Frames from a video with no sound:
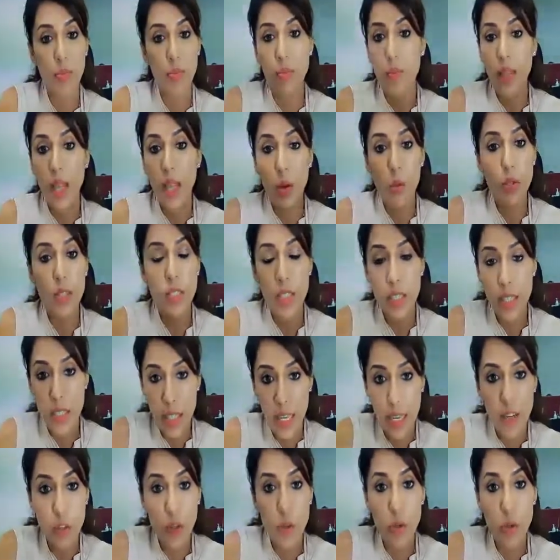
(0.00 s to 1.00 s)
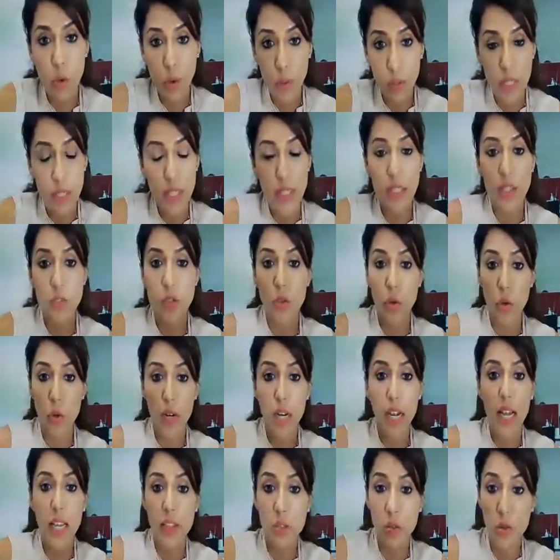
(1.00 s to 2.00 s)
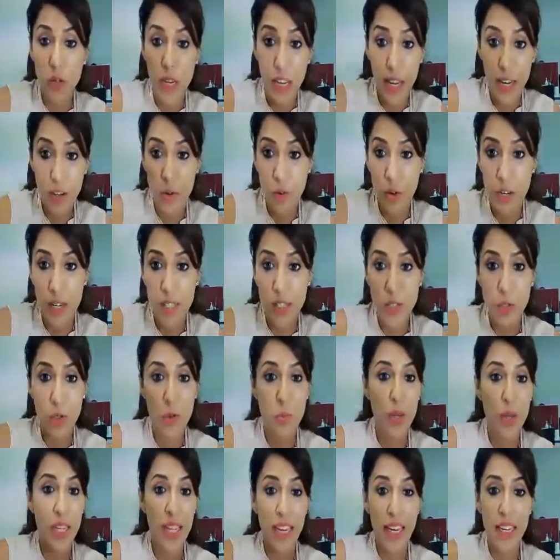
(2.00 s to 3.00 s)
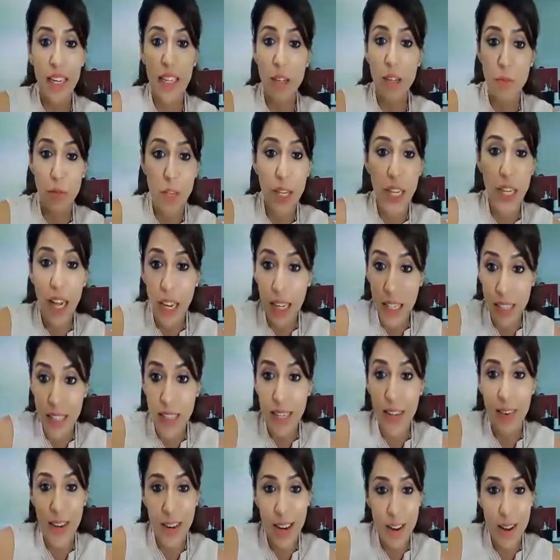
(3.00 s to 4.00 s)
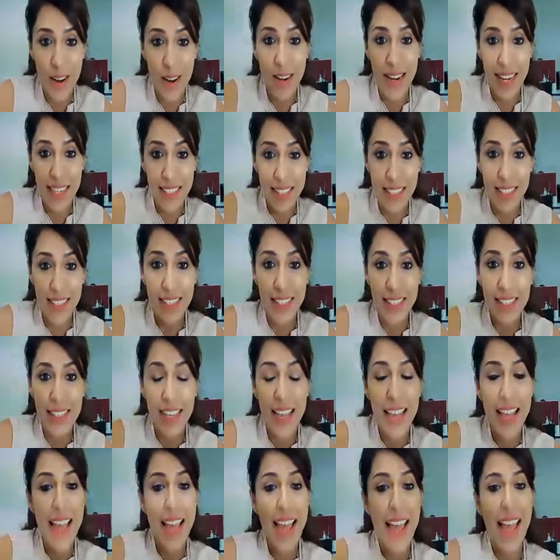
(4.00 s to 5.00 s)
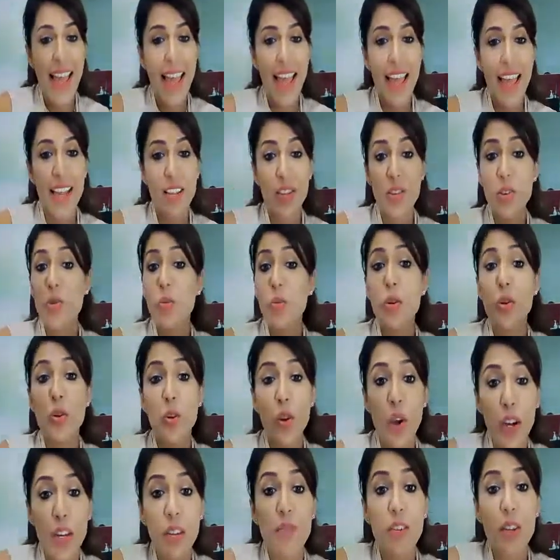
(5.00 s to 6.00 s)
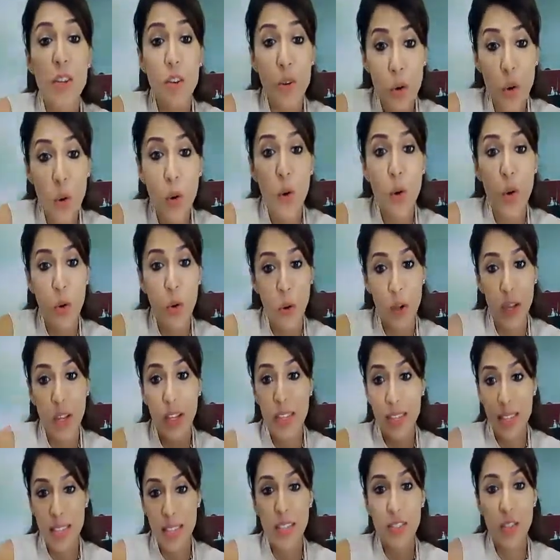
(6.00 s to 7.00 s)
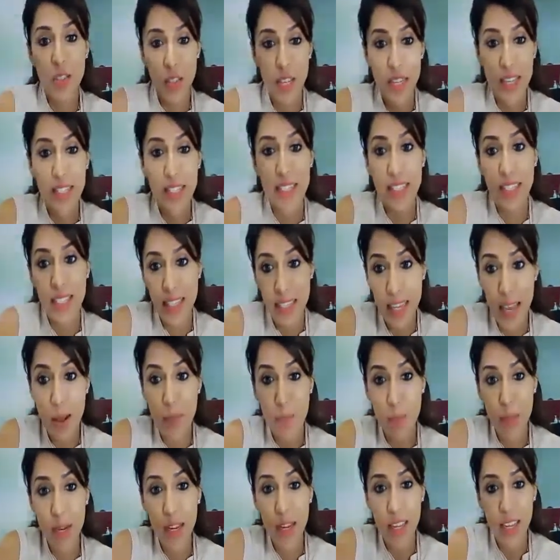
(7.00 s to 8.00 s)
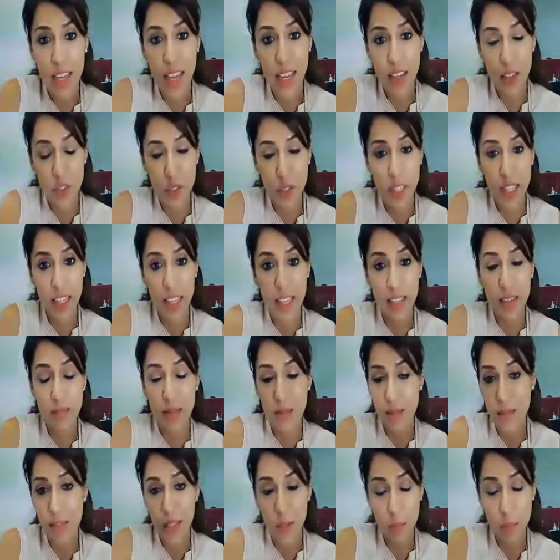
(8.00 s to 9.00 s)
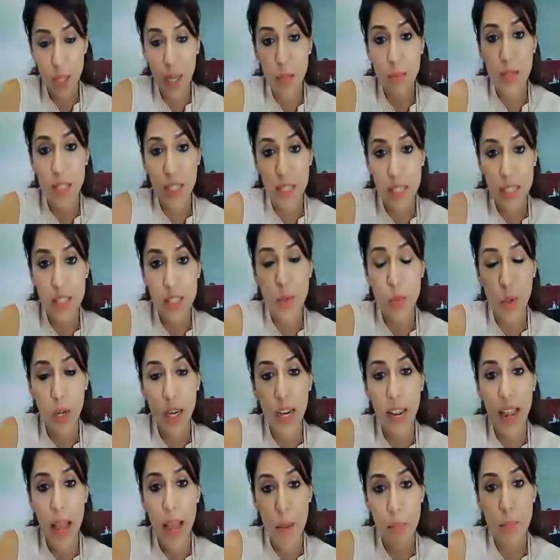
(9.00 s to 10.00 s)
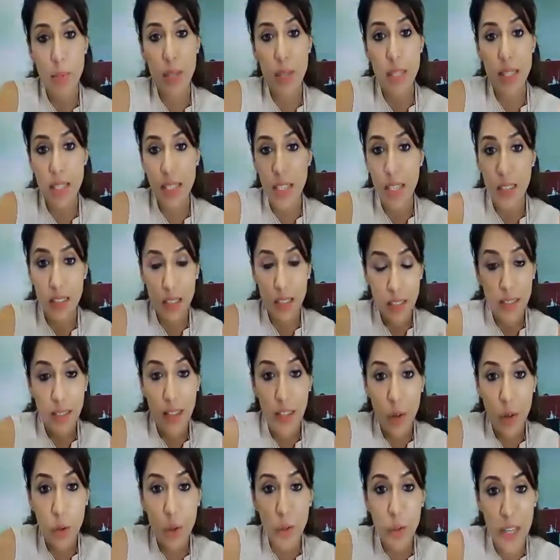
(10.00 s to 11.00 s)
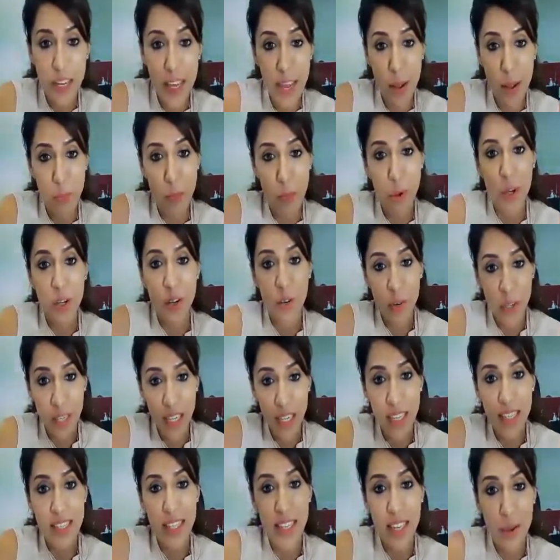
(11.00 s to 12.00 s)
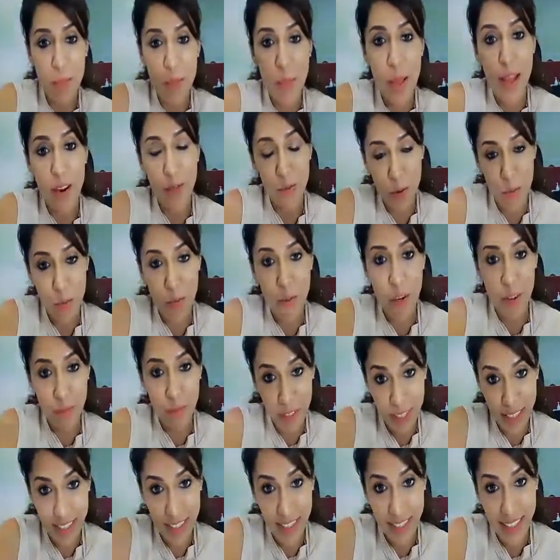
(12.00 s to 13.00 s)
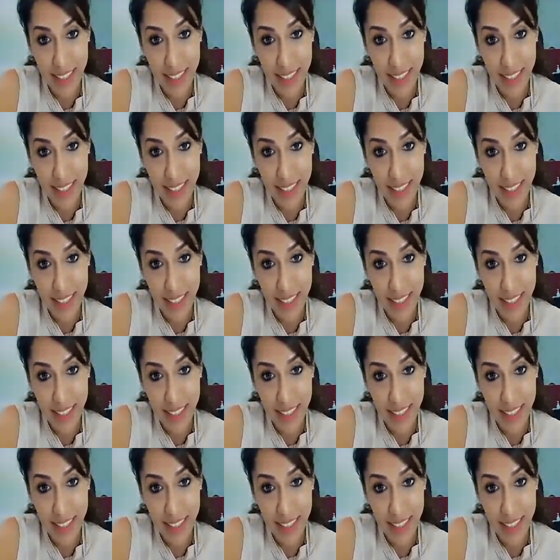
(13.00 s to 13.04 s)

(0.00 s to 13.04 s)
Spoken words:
they would just send you notices to your last known address. You'll be getting different colored letters, and you would not even know such things is happening actually. And sometimes this is what happens until they go to the airport and realize they are banned from traveling.